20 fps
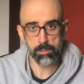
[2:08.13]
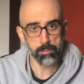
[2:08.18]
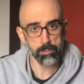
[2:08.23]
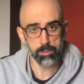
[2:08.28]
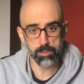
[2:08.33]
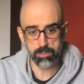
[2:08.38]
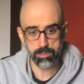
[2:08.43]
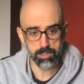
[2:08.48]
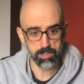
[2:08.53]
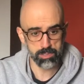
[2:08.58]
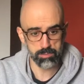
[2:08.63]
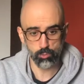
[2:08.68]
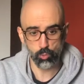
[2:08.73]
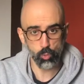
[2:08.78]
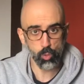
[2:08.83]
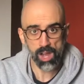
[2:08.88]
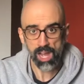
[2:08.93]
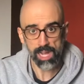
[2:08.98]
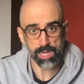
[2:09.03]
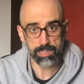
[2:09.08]
people uses
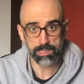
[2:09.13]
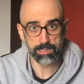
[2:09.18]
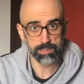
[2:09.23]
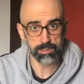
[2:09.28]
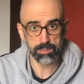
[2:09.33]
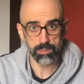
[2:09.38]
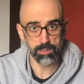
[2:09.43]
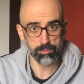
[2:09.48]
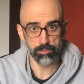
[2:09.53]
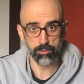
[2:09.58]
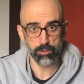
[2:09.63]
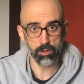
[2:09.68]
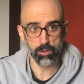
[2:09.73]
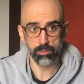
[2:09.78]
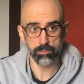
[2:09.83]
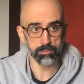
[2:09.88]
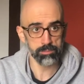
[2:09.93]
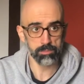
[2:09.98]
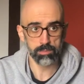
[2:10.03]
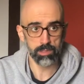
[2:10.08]
wax
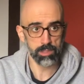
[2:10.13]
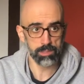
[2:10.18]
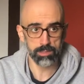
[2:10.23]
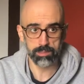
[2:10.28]
from